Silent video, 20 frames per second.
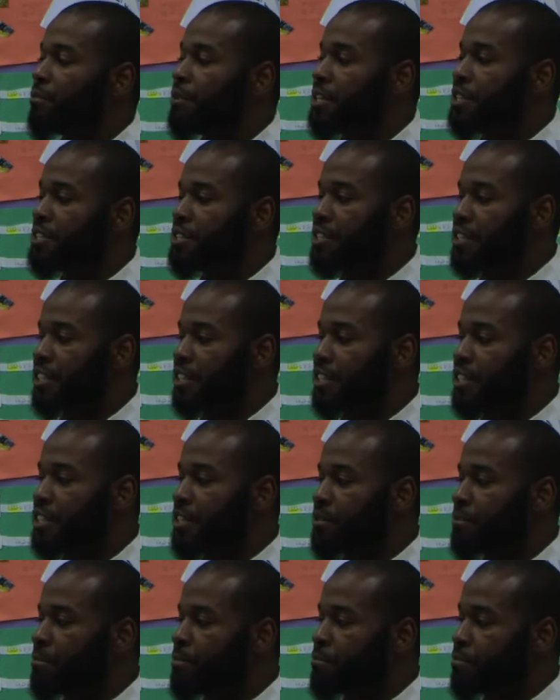we should
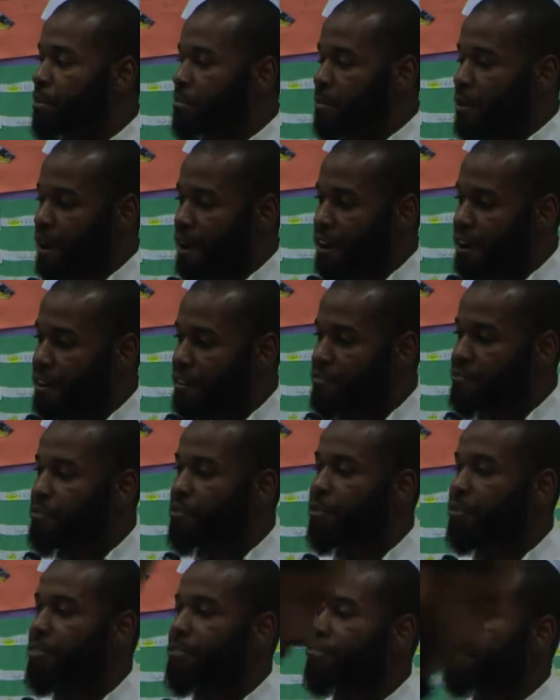prepare
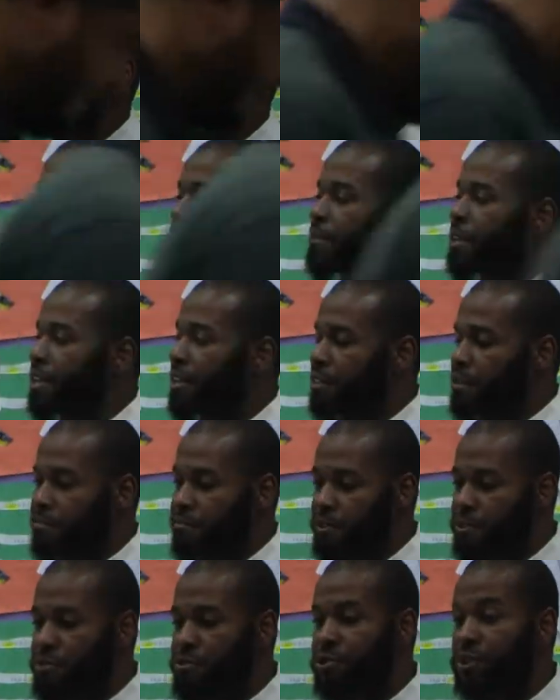for the future, meaning the
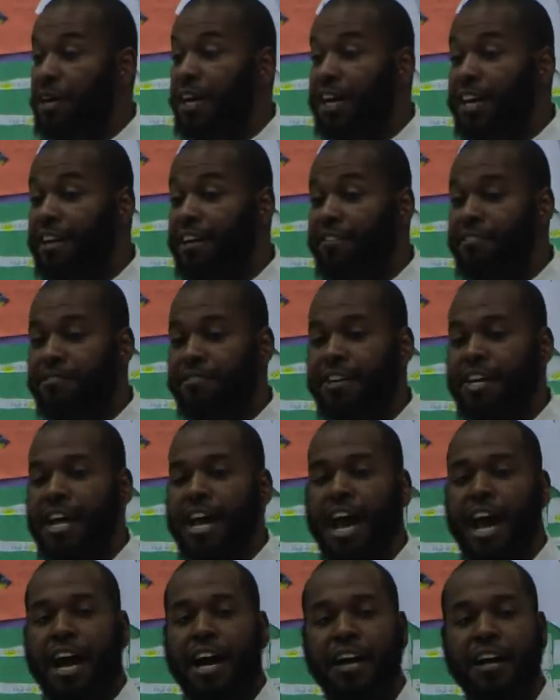future of
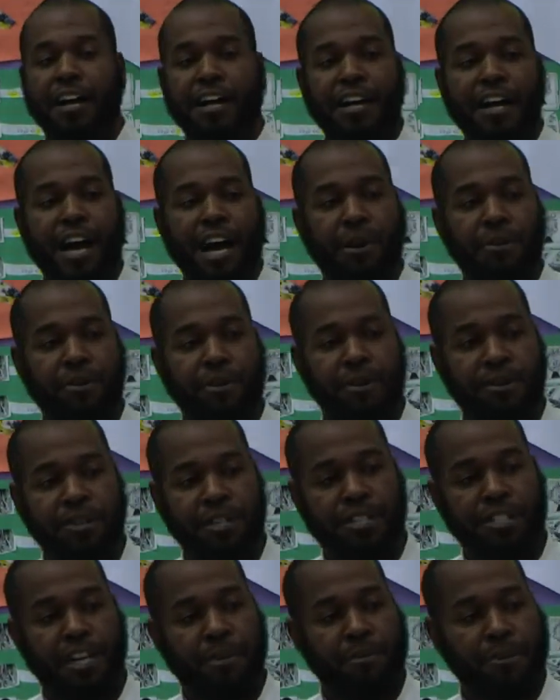our
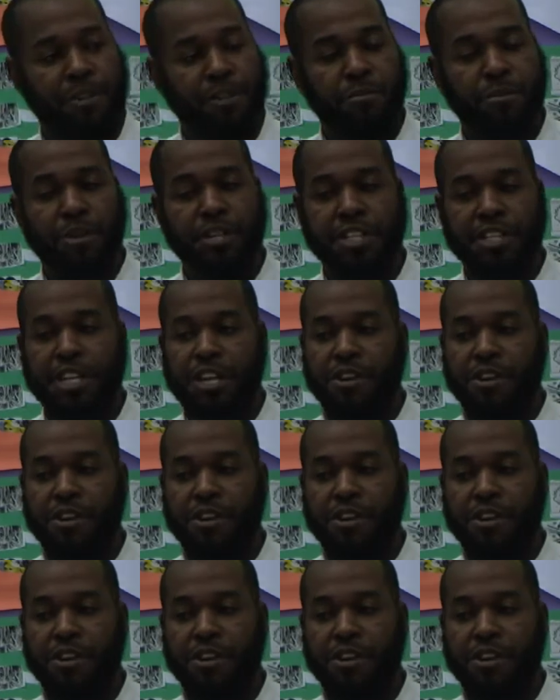Islamic community